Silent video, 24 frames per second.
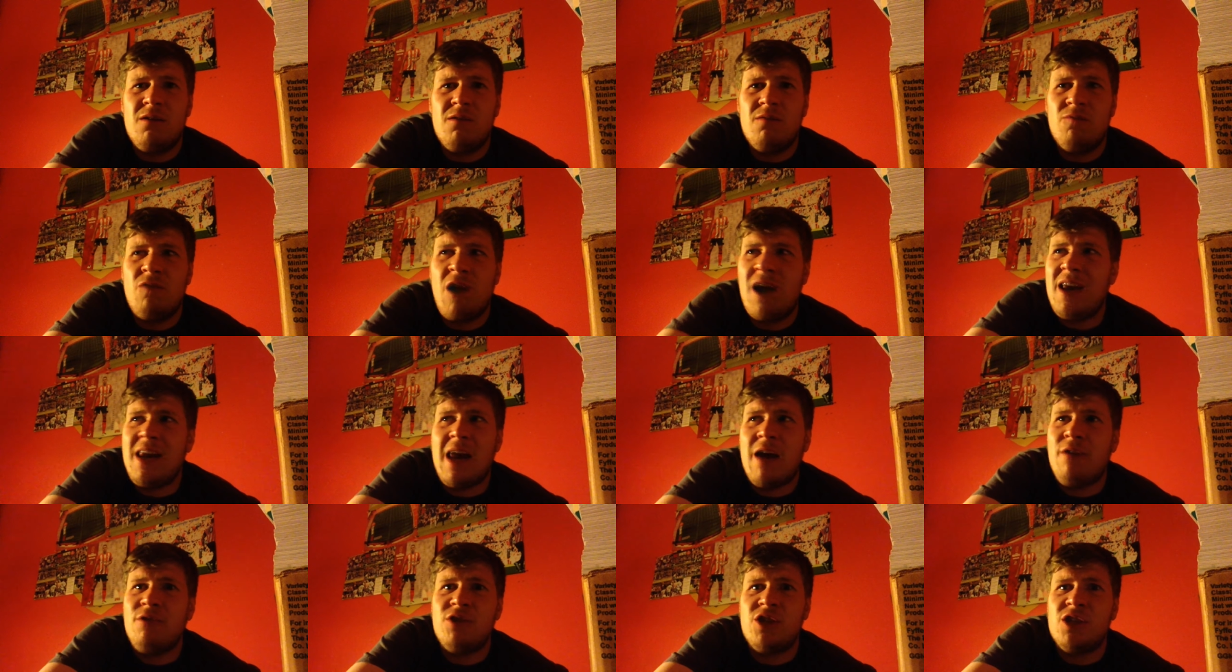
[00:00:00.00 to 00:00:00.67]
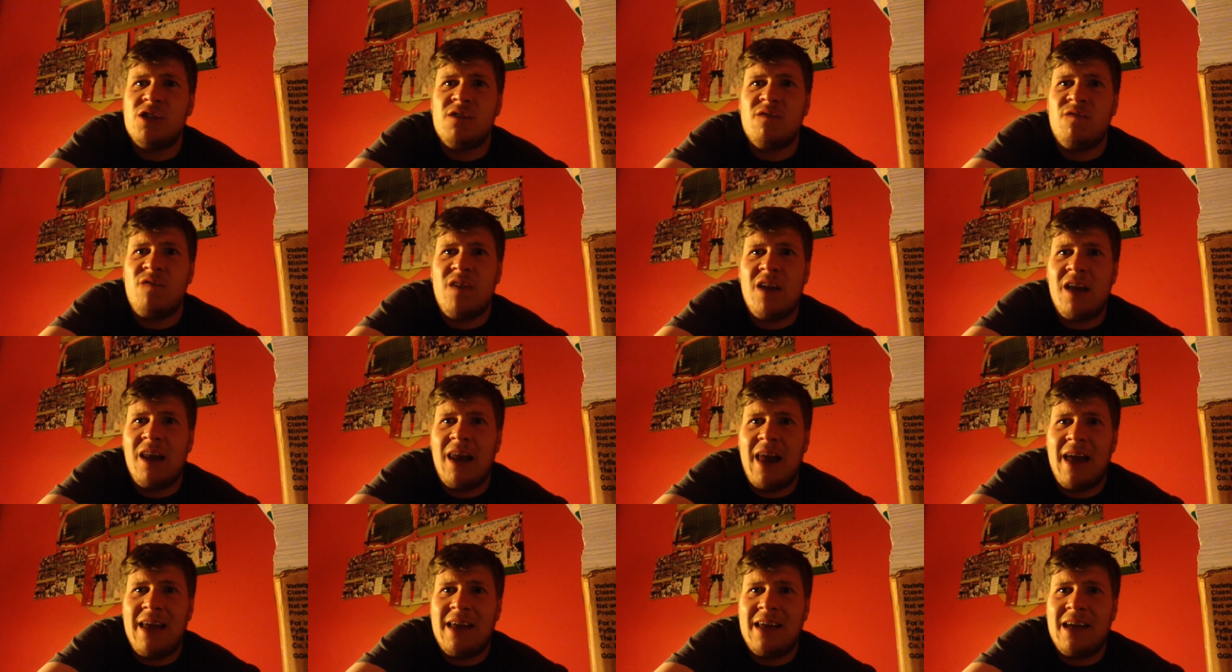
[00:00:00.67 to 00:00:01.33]
Right now, it doesn't feel
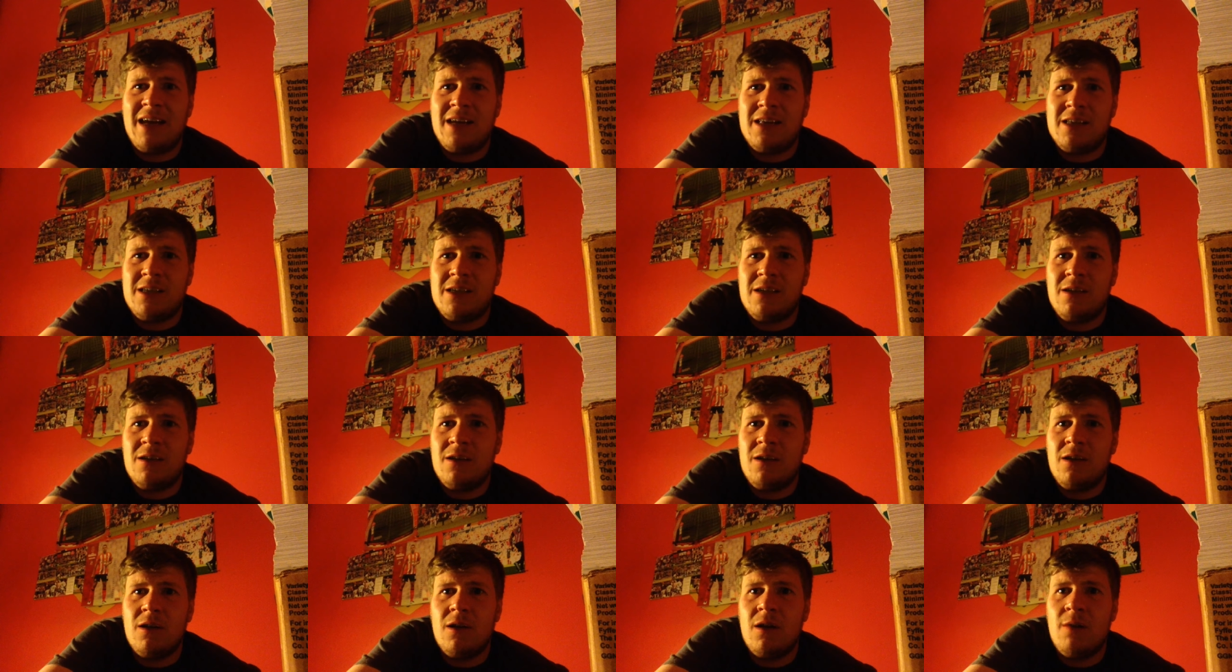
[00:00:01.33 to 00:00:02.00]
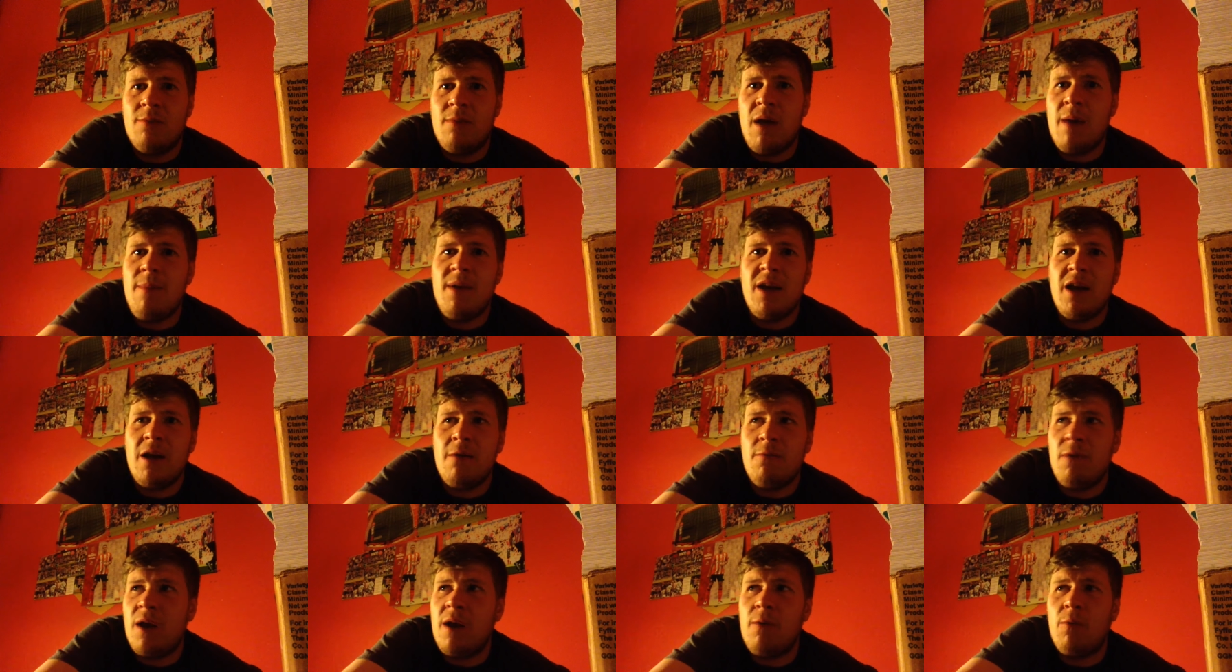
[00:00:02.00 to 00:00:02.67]
like it. Maybe
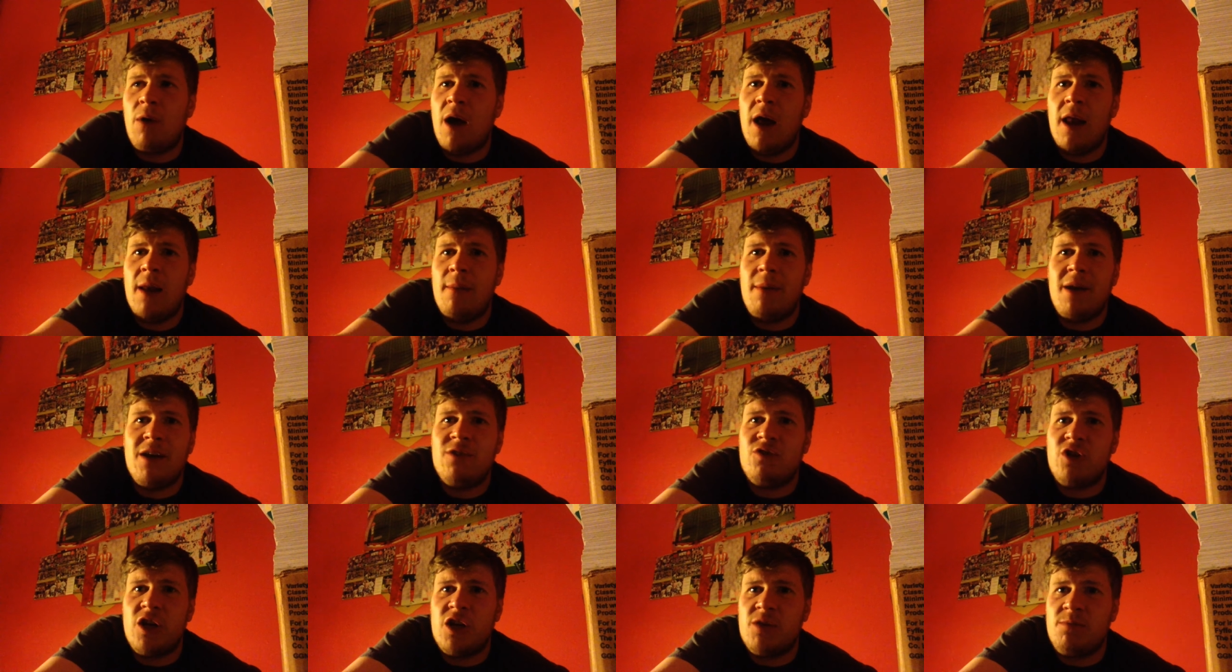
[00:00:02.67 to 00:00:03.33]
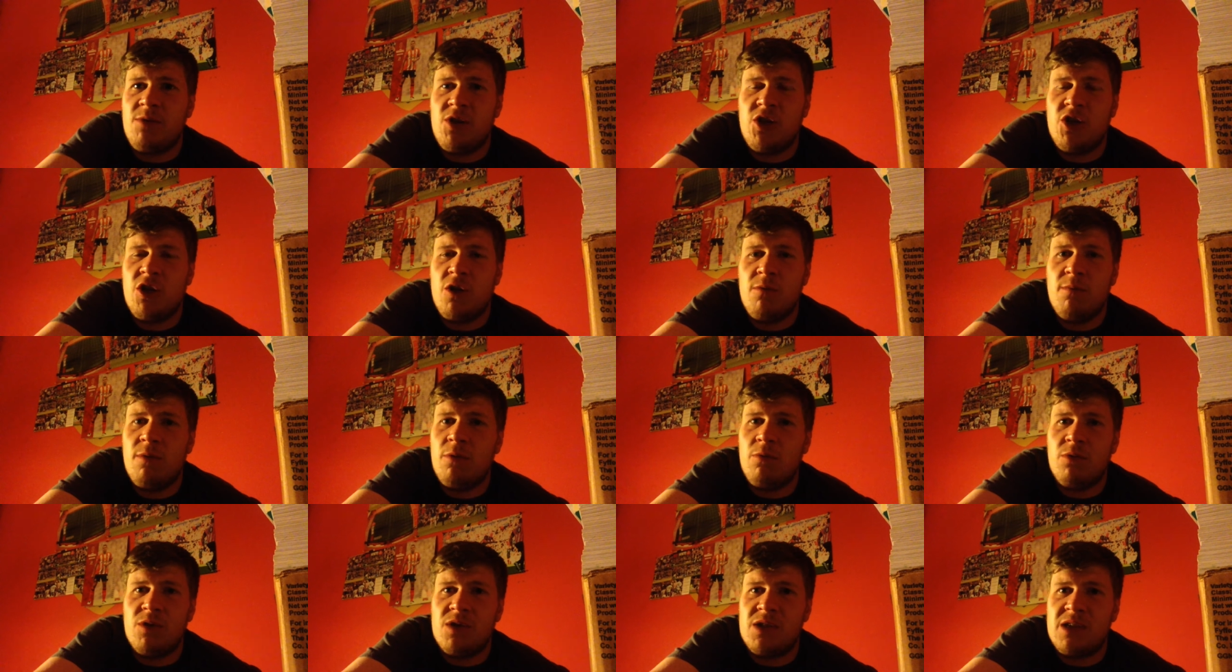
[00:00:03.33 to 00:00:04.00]
in a while I might change my tune,
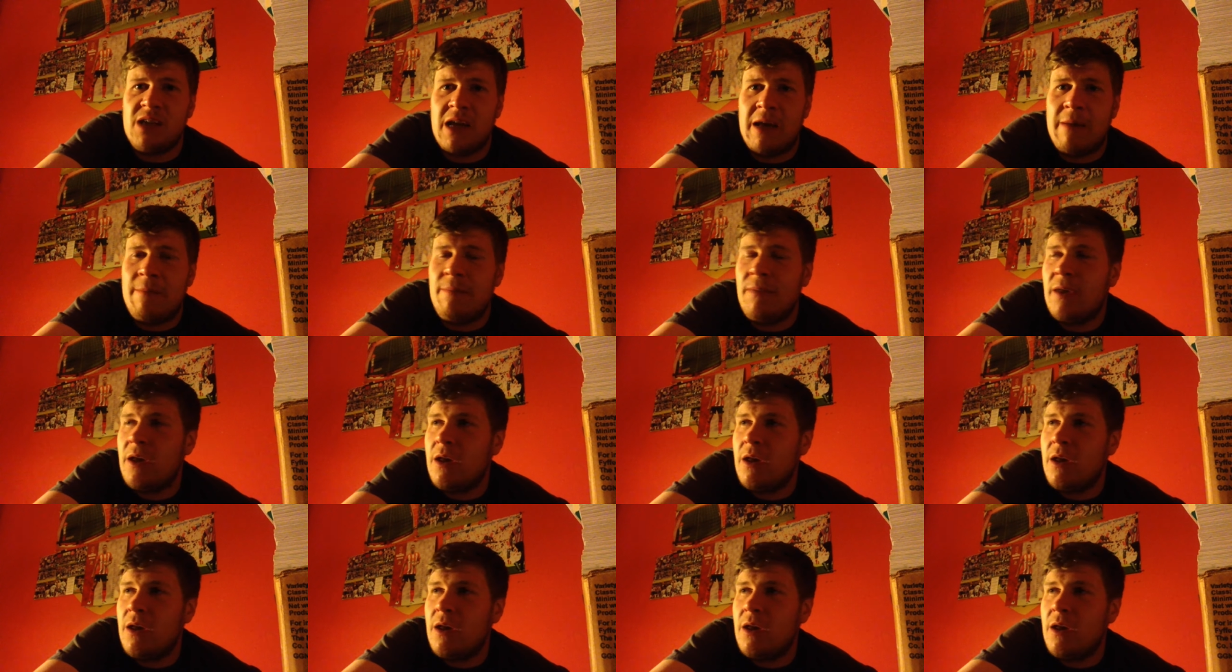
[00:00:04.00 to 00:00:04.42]
but we'll see.